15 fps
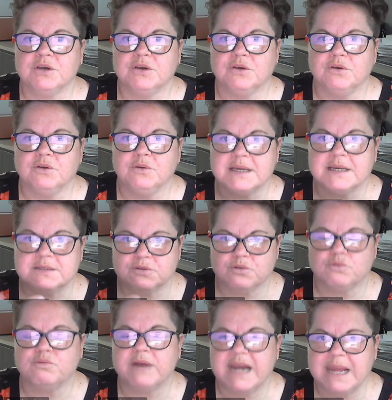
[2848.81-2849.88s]
who has
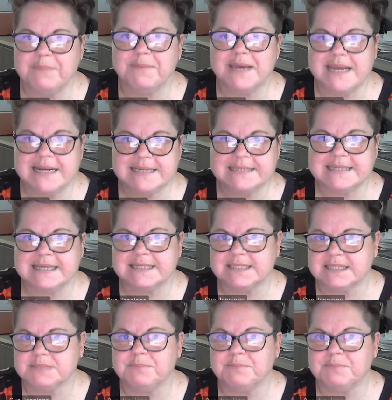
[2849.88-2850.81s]
already been assessed as